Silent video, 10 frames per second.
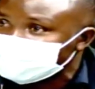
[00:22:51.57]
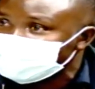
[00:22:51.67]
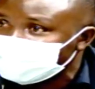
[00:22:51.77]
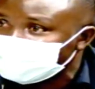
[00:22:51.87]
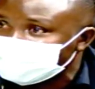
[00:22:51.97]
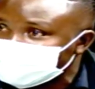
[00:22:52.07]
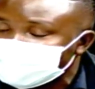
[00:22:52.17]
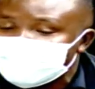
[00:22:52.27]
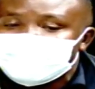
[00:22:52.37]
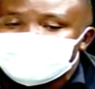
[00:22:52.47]
somewhere else.
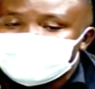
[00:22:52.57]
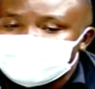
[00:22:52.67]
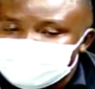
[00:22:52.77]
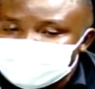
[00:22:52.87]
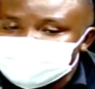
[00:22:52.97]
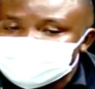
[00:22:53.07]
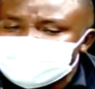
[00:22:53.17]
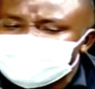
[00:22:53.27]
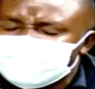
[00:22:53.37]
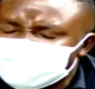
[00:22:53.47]
And I want to
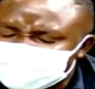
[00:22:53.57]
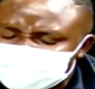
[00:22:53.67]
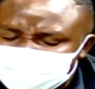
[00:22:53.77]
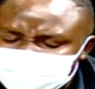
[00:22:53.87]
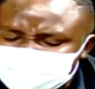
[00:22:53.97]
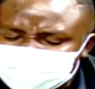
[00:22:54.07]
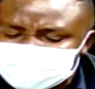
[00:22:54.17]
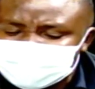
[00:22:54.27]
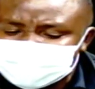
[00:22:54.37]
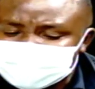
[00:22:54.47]
say the health
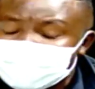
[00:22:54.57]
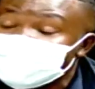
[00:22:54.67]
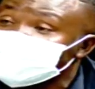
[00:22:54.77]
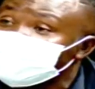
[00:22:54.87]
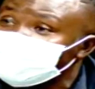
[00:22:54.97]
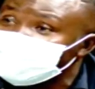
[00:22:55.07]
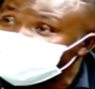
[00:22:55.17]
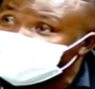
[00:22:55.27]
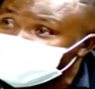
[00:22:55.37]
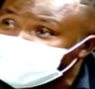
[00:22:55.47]
sector has been
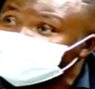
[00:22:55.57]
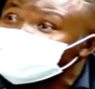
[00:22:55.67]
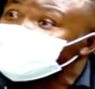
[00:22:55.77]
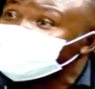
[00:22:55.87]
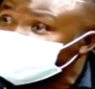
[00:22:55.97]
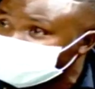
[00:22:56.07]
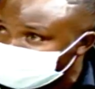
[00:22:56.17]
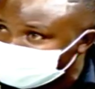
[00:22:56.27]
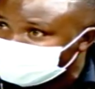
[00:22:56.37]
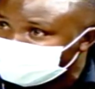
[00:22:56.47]
forgotten for so
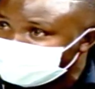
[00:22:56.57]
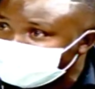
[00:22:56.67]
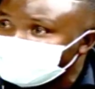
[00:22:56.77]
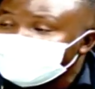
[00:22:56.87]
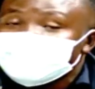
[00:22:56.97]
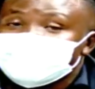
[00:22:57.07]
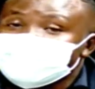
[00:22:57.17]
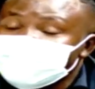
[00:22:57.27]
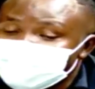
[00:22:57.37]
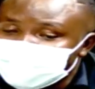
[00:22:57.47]
long.
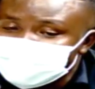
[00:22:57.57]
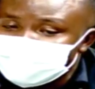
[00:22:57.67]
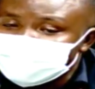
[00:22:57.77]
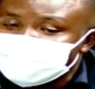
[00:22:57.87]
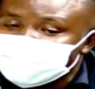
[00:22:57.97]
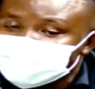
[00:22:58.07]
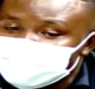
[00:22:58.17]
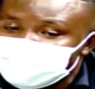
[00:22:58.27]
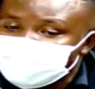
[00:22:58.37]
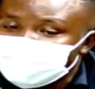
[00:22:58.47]
The president has
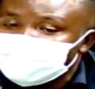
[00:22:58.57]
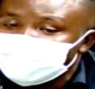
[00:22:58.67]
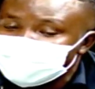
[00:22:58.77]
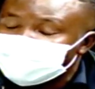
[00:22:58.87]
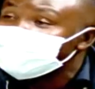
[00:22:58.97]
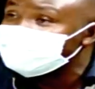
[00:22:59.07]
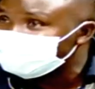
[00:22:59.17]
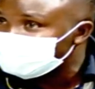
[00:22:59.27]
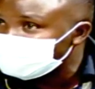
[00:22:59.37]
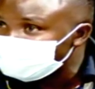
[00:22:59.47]
given the, four,
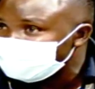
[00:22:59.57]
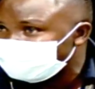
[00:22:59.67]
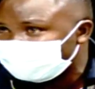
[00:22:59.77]
the big